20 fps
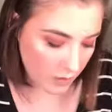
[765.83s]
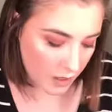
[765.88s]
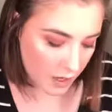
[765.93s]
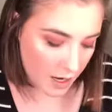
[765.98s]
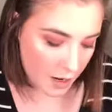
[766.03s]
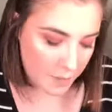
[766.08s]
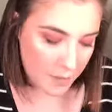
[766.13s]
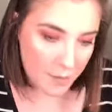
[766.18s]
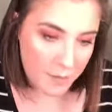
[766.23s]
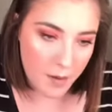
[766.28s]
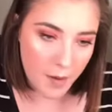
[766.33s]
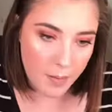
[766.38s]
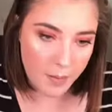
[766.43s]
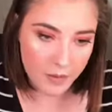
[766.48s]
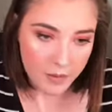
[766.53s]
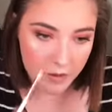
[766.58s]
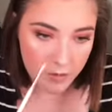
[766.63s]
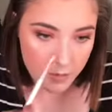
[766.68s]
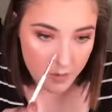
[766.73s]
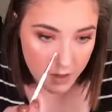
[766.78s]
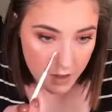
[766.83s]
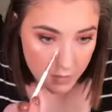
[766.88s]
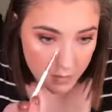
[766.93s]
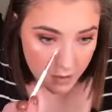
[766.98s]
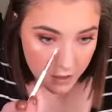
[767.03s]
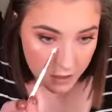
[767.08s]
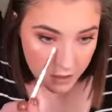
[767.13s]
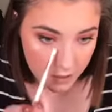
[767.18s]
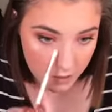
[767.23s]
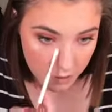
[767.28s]
And I'm going to pop a little bit in
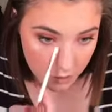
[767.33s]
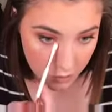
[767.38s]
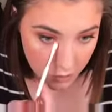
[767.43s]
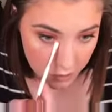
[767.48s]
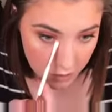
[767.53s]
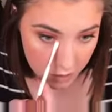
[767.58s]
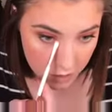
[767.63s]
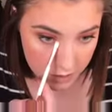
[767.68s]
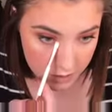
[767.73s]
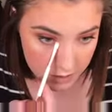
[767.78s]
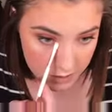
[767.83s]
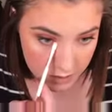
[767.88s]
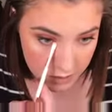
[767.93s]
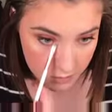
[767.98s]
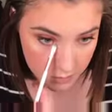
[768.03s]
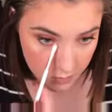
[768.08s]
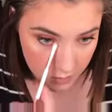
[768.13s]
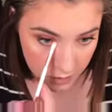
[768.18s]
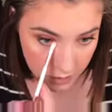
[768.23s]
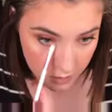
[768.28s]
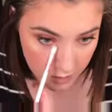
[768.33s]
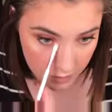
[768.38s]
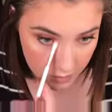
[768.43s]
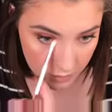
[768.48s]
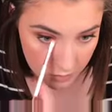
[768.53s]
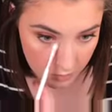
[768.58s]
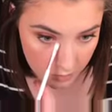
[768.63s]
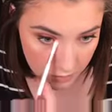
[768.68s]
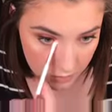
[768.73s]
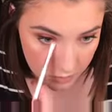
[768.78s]
my inner corners as
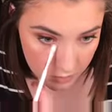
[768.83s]
well.